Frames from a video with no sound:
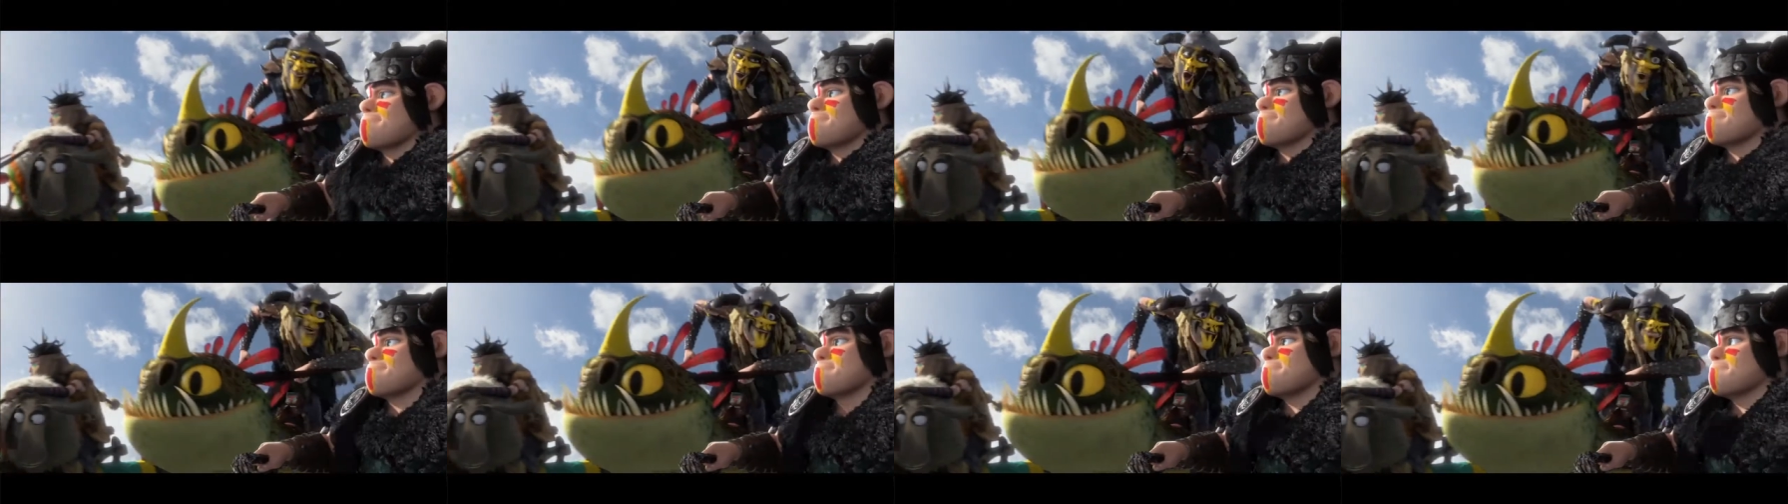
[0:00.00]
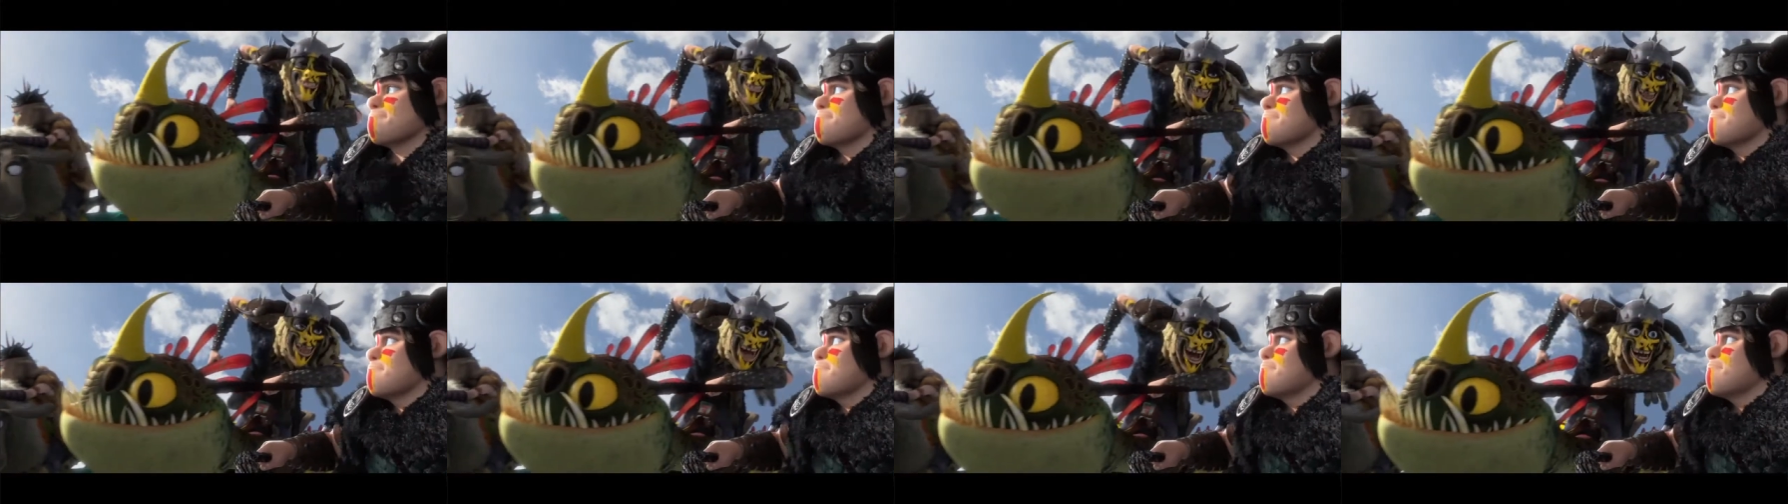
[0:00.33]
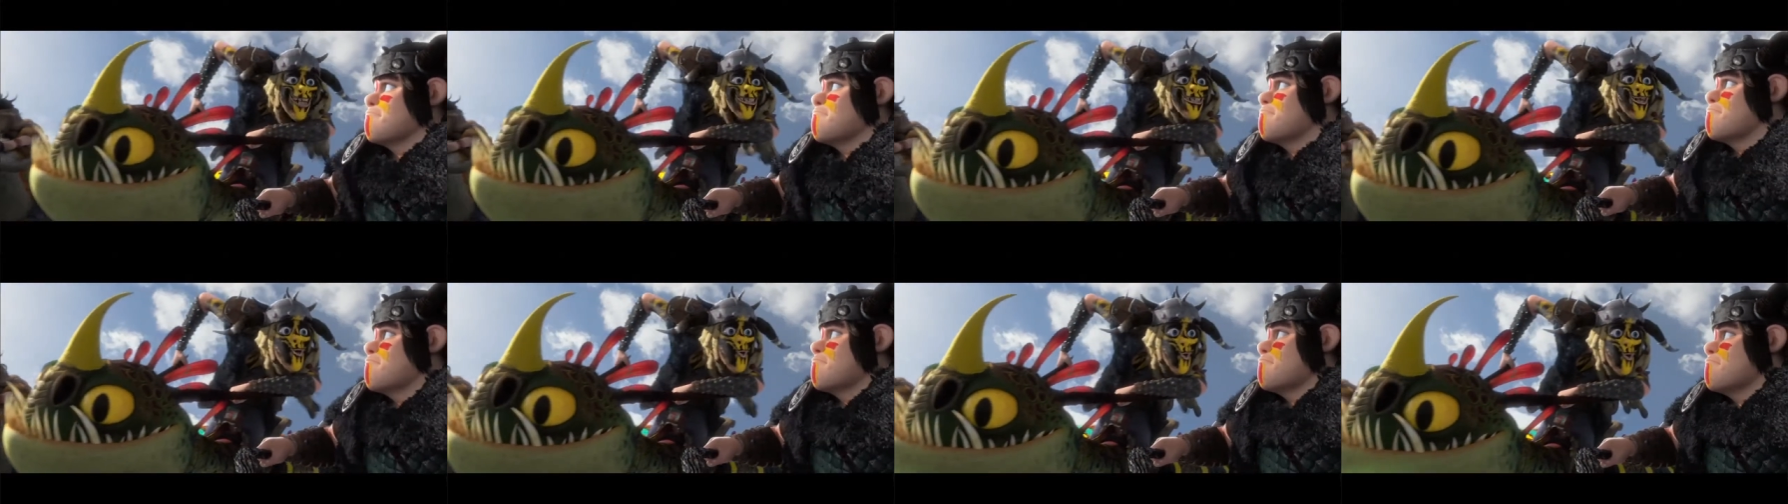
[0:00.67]
the
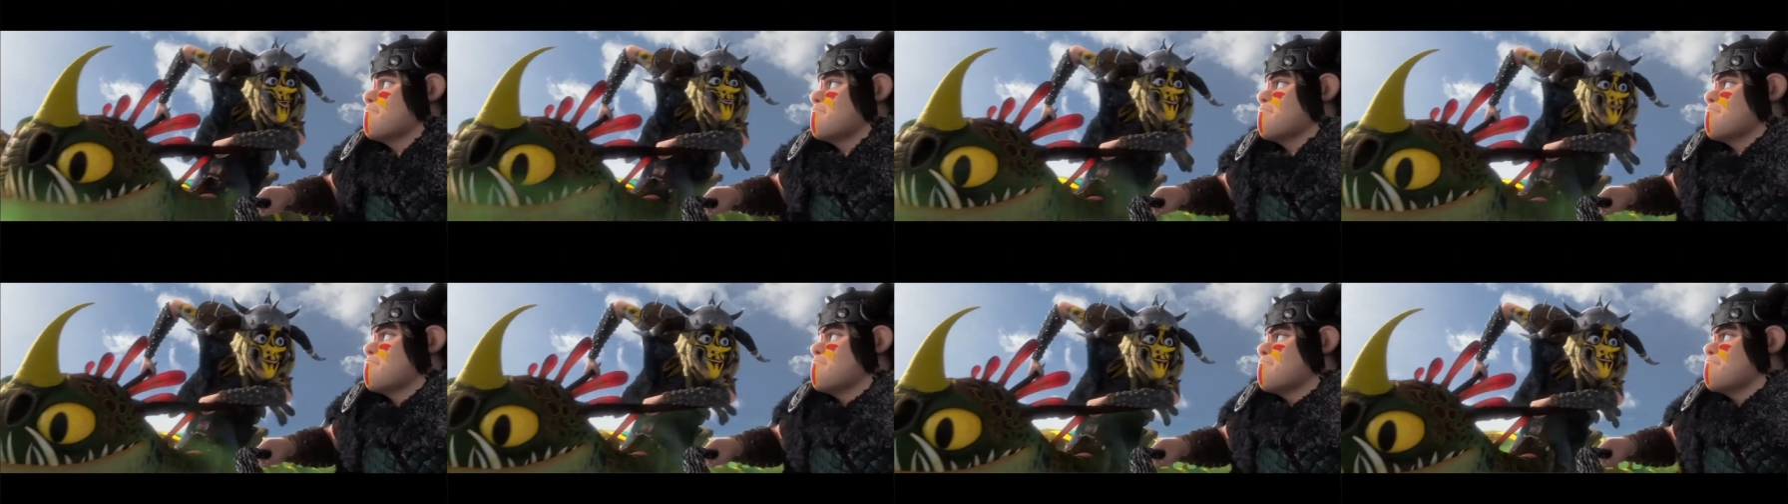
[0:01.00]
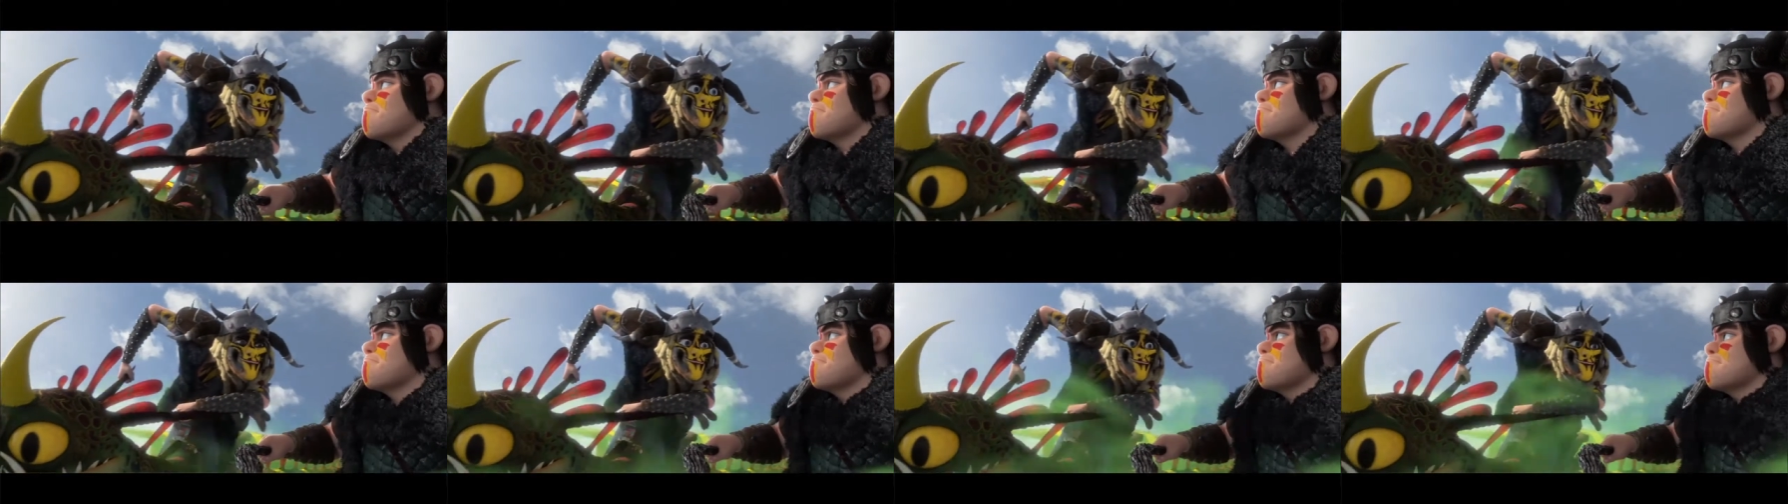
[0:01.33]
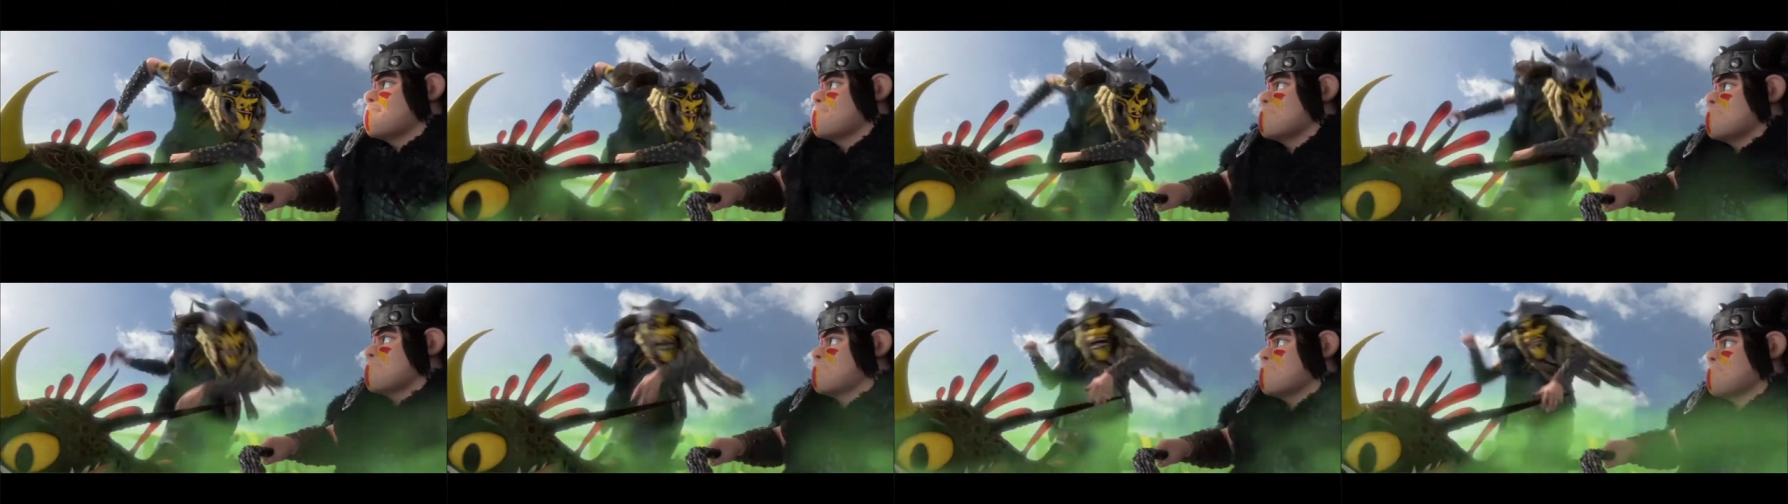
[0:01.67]
kids... can get a
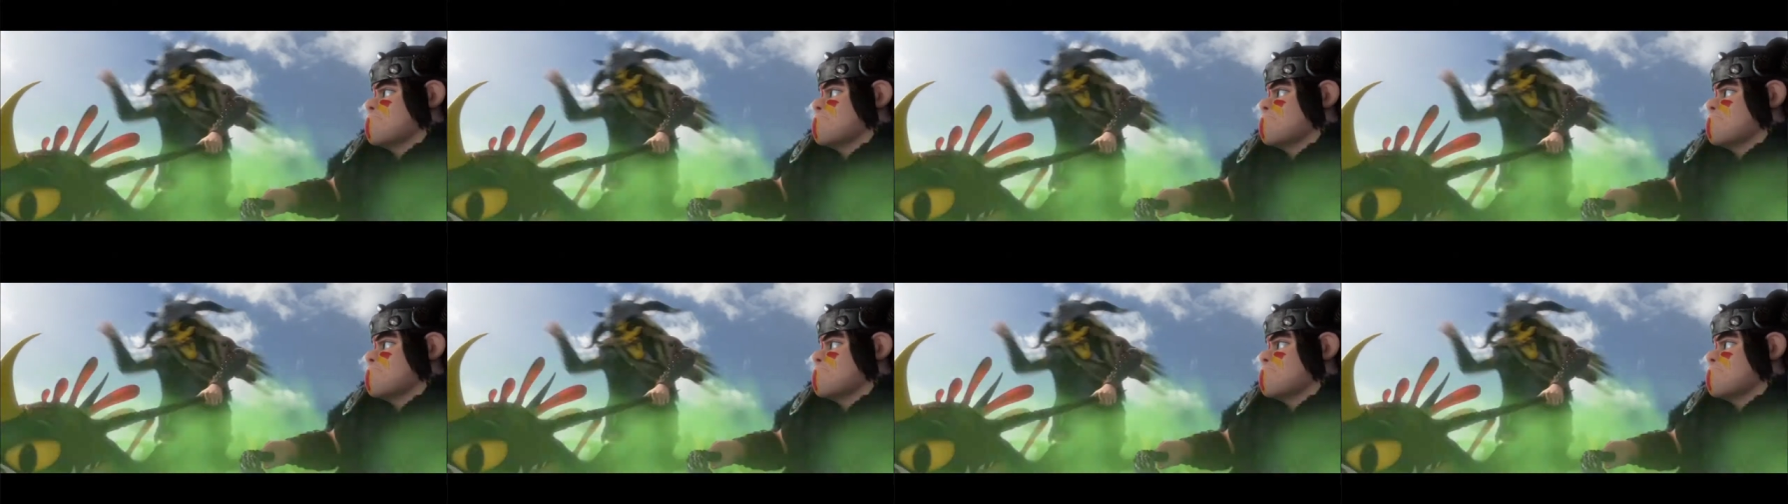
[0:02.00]
little